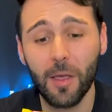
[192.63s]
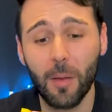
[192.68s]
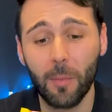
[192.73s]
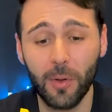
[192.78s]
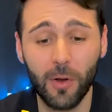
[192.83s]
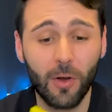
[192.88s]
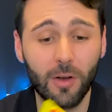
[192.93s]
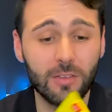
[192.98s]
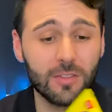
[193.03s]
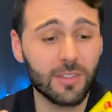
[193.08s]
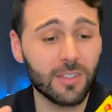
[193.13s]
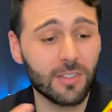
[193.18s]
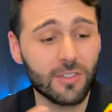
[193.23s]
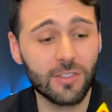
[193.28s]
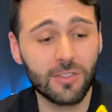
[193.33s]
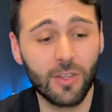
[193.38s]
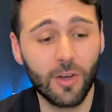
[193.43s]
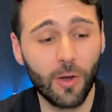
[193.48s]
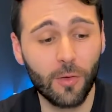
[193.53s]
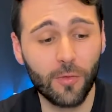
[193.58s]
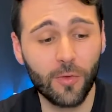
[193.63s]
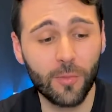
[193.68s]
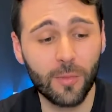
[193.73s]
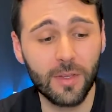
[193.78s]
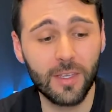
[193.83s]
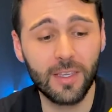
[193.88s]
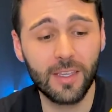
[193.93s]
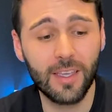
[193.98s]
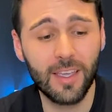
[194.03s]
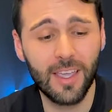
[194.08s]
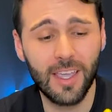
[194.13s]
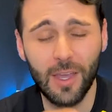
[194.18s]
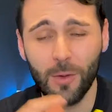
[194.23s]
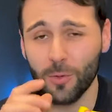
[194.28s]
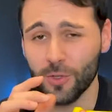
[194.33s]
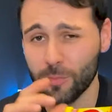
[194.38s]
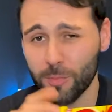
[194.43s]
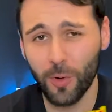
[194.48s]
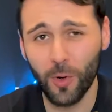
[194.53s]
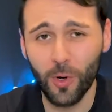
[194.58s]
But honestly, it stood out for me. It
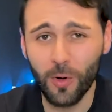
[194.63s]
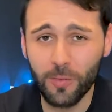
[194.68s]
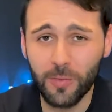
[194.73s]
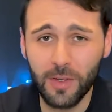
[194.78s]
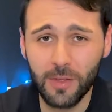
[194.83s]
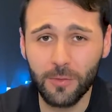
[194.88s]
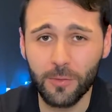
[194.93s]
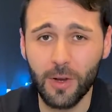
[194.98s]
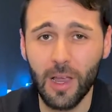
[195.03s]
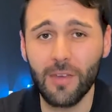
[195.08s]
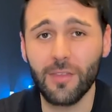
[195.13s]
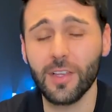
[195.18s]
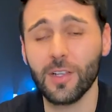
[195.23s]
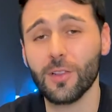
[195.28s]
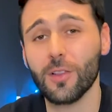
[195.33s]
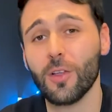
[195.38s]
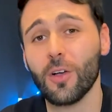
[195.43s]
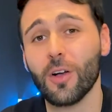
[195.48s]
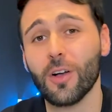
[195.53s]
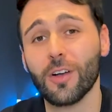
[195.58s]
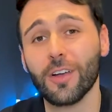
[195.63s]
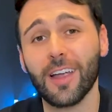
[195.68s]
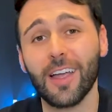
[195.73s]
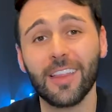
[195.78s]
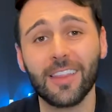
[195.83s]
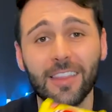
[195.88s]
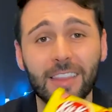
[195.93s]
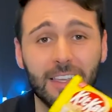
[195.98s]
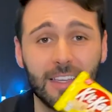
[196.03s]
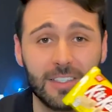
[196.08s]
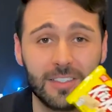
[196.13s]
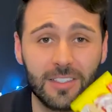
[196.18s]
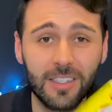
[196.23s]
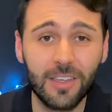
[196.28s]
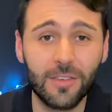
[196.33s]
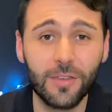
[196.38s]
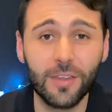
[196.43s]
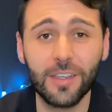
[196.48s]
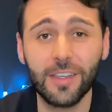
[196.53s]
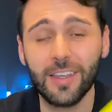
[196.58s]
was perfect for having along at
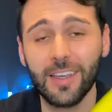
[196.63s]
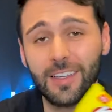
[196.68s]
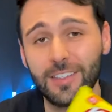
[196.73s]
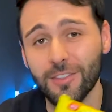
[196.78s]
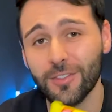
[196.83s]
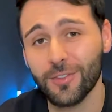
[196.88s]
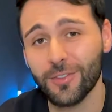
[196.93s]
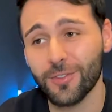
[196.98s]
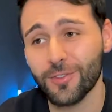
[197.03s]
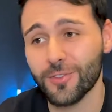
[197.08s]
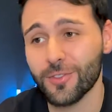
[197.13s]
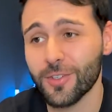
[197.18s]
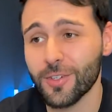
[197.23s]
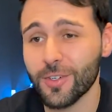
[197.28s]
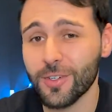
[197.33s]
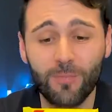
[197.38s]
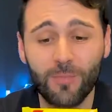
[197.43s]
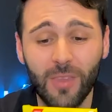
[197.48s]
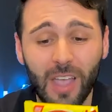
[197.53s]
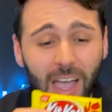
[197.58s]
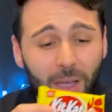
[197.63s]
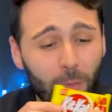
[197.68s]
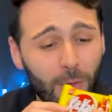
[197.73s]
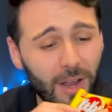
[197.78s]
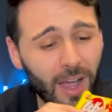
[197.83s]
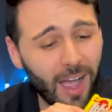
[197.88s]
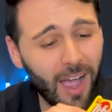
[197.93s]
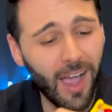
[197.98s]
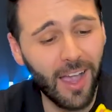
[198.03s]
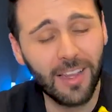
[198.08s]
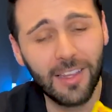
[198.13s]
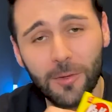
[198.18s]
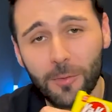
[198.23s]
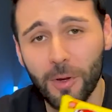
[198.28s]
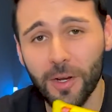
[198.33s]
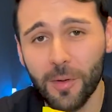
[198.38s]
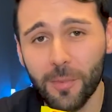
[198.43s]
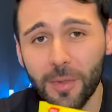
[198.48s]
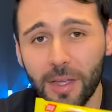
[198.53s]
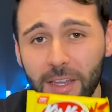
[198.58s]
Thanksgiving as a dessert. I would highly
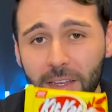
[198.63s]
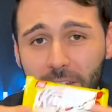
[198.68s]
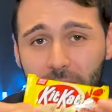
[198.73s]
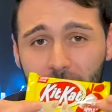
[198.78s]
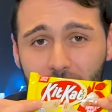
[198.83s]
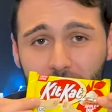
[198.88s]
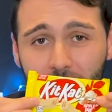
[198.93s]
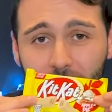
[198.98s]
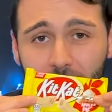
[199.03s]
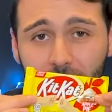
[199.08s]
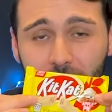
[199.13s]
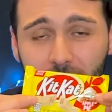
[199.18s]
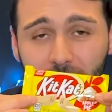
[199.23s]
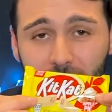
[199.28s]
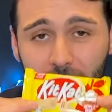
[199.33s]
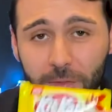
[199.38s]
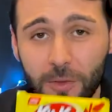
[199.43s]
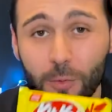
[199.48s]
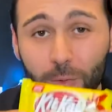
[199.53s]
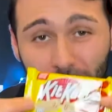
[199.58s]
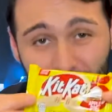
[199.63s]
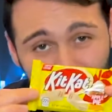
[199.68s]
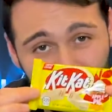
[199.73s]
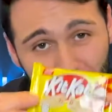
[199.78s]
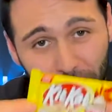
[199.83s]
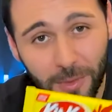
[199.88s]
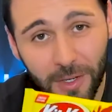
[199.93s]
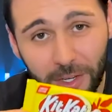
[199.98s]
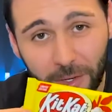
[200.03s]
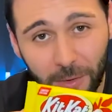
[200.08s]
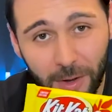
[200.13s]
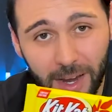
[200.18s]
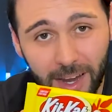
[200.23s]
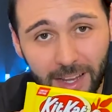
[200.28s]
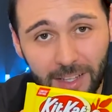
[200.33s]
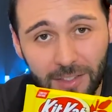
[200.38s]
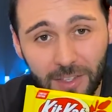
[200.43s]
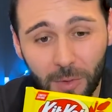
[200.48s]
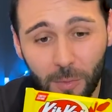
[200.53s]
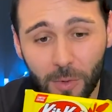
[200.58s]
recommend, if you can still get your
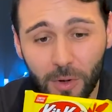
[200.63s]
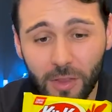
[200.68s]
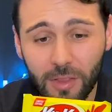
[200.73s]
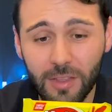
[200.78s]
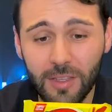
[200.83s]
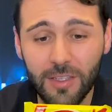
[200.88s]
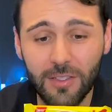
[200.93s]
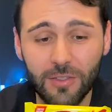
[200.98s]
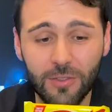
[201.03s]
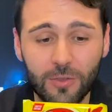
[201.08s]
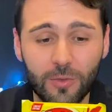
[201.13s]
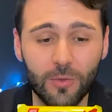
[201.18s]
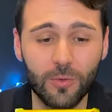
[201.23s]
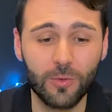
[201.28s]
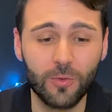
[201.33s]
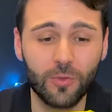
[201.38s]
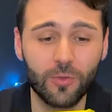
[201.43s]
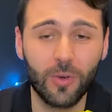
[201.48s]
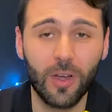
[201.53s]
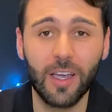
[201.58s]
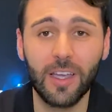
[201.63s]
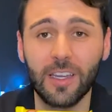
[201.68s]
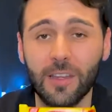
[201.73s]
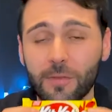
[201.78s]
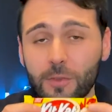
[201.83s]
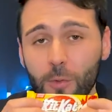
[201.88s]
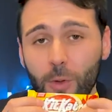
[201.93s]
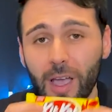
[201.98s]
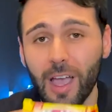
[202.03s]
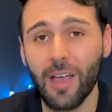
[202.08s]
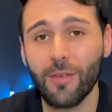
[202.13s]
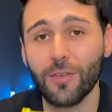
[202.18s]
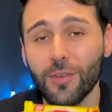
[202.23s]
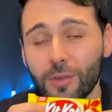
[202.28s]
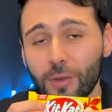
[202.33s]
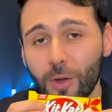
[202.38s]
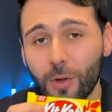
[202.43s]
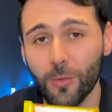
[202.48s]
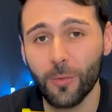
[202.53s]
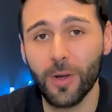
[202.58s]
hands on one of these, to try it if you
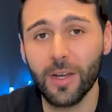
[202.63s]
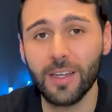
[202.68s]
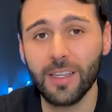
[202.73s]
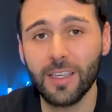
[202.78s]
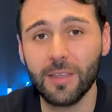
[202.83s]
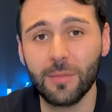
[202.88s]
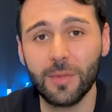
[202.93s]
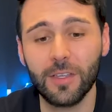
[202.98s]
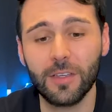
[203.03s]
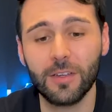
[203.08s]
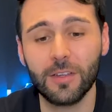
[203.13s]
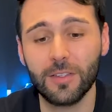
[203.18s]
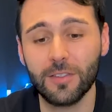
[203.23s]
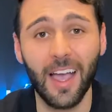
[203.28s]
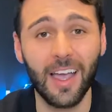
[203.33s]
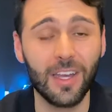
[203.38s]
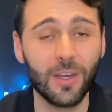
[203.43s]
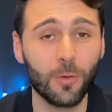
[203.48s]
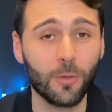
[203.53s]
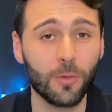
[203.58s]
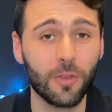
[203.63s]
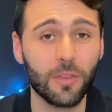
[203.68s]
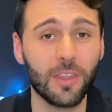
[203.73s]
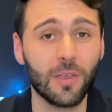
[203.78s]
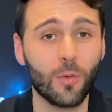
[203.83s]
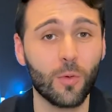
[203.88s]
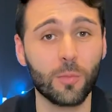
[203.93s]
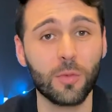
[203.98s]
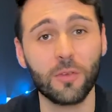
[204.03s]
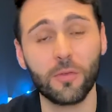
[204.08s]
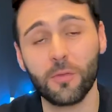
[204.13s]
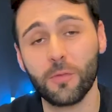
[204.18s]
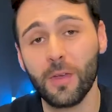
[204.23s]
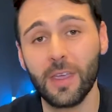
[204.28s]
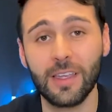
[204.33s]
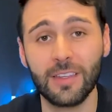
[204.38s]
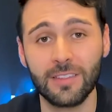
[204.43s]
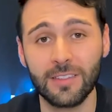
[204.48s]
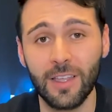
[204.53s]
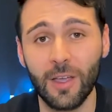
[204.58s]
haven't already, because I know that they will be
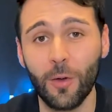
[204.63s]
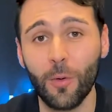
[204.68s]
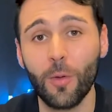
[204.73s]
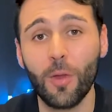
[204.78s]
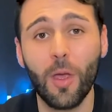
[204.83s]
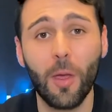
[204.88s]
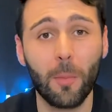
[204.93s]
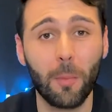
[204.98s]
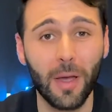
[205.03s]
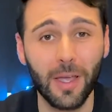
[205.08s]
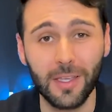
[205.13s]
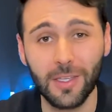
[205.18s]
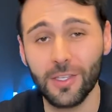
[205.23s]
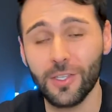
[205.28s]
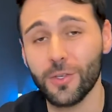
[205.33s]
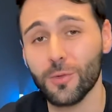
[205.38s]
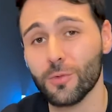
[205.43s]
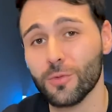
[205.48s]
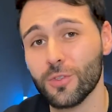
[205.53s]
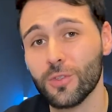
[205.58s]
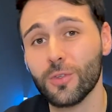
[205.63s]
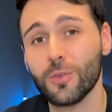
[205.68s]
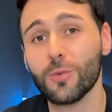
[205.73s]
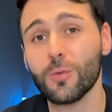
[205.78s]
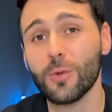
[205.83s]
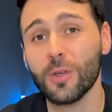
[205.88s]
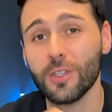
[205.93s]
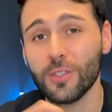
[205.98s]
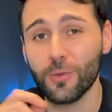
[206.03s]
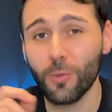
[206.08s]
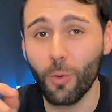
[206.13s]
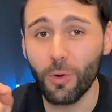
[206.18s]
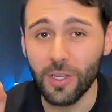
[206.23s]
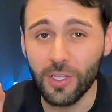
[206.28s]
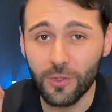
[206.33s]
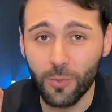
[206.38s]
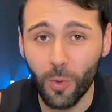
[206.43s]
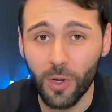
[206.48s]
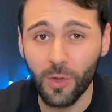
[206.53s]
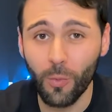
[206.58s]
phased out by Q2 in
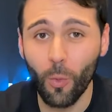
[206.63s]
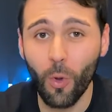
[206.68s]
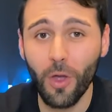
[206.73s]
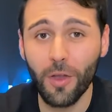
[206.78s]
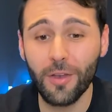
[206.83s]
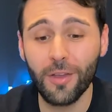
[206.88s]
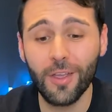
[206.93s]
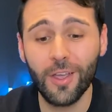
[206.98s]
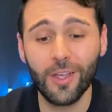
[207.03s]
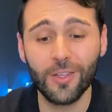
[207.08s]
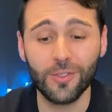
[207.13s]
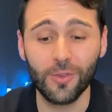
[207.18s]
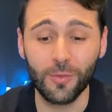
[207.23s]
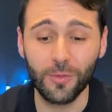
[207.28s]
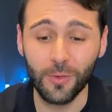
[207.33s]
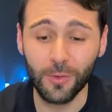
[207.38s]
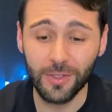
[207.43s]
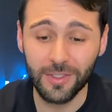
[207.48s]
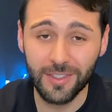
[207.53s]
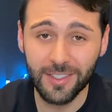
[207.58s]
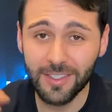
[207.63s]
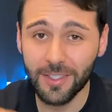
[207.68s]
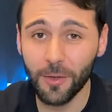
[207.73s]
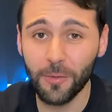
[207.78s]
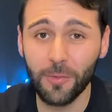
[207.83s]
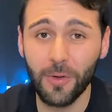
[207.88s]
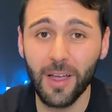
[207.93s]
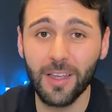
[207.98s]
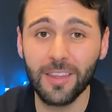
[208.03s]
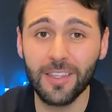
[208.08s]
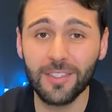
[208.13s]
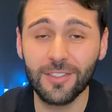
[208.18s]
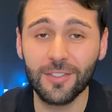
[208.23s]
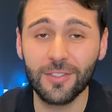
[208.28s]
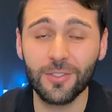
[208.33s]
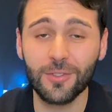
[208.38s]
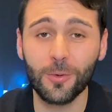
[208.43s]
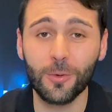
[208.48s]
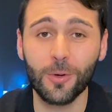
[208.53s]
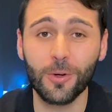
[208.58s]
2021. So if you can still find these in
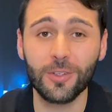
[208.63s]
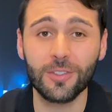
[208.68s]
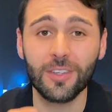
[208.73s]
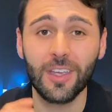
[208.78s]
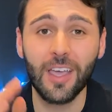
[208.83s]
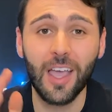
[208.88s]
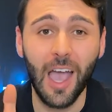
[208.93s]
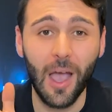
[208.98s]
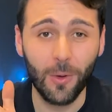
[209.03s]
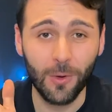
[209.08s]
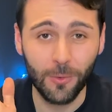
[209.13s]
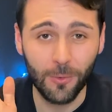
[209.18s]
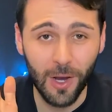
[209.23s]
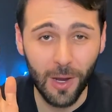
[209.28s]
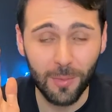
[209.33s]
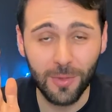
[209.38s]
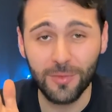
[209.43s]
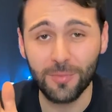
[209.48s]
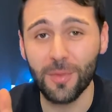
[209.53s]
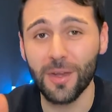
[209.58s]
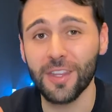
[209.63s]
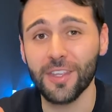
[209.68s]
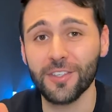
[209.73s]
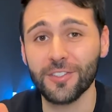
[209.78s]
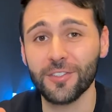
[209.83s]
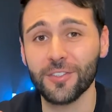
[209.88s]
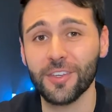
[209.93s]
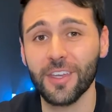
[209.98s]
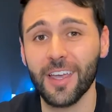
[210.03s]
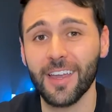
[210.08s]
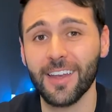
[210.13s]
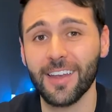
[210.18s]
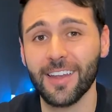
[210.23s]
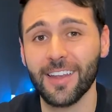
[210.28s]
stores, I would grab as many as you can.